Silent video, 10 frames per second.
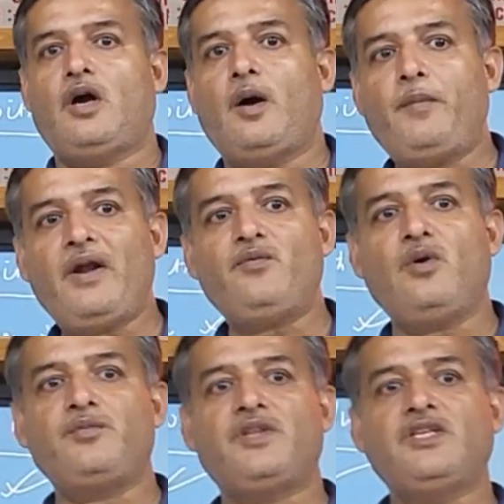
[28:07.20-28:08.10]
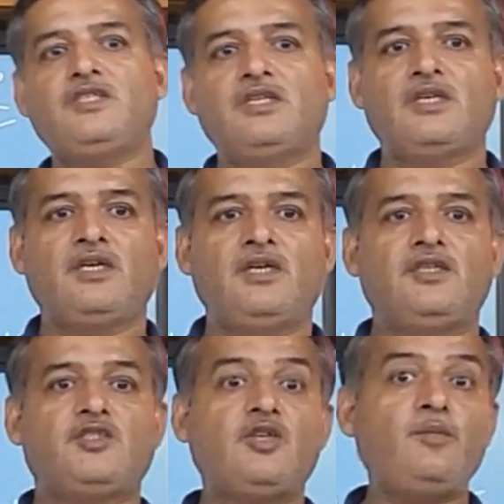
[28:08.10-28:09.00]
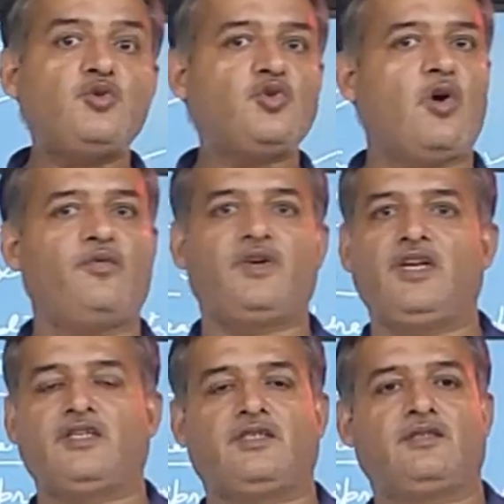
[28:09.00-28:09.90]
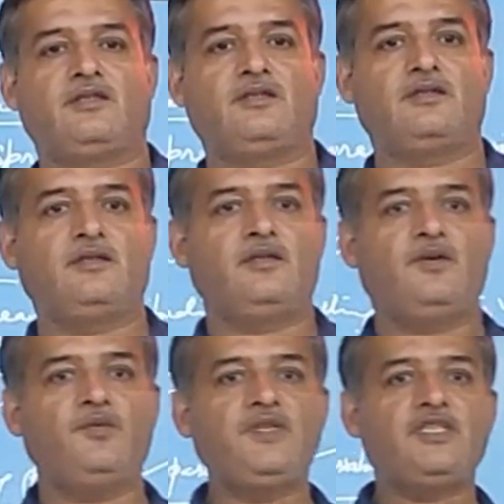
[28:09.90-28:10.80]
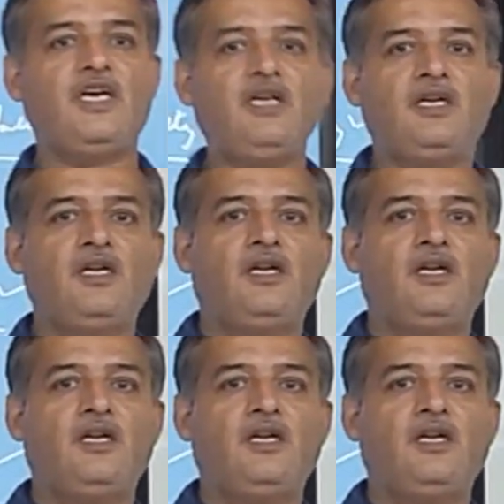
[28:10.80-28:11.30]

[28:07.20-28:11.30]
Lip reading: Apart from this, some softwares which are